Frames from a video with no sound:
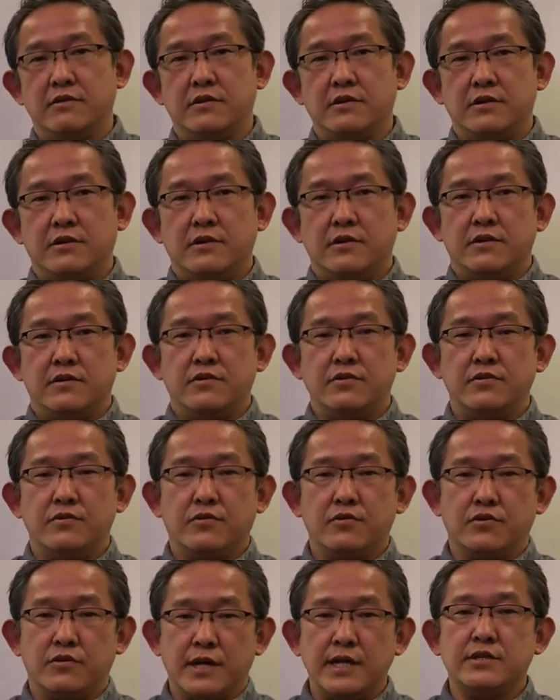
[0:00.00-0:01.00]
and follow
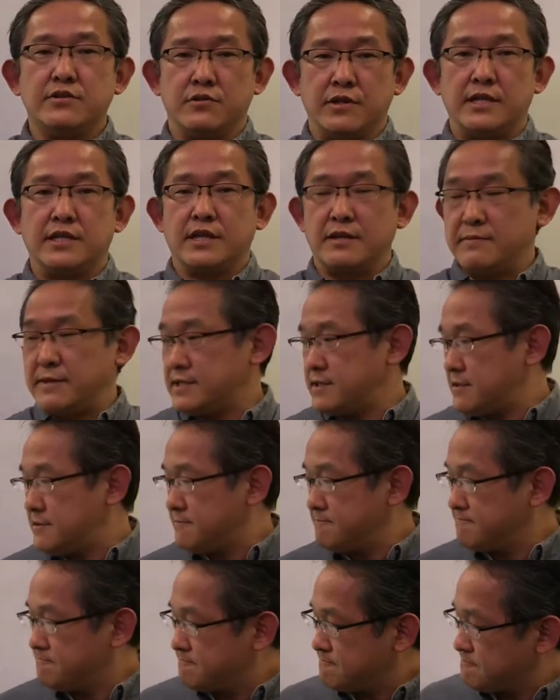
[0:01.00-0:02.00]
that standard
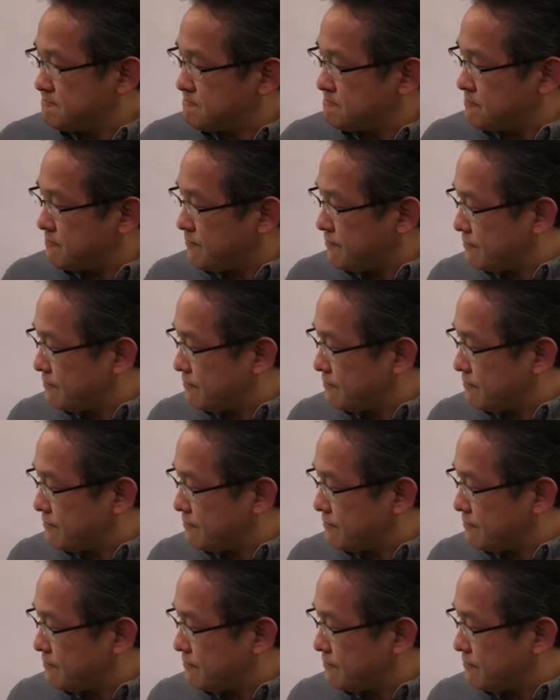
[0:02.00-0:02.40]
accordingly.